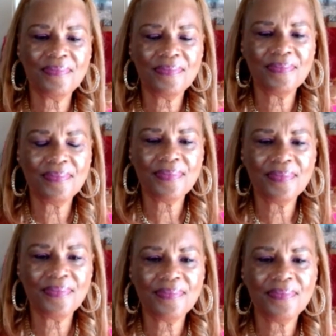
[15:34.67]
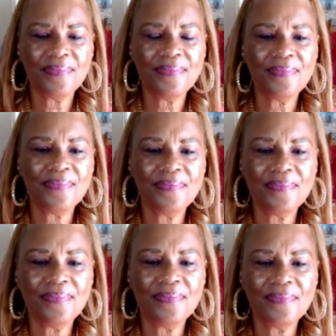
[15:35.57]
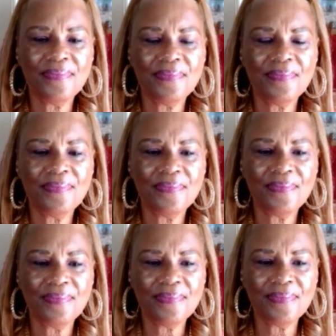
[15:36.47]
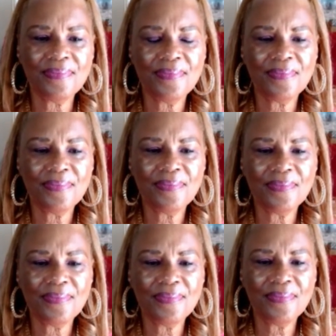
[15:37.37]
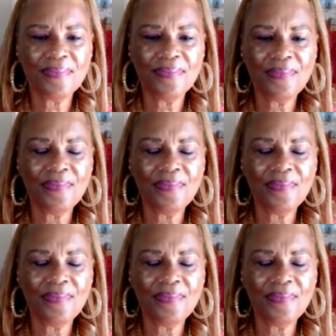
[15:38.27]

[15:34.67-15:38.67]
(silent)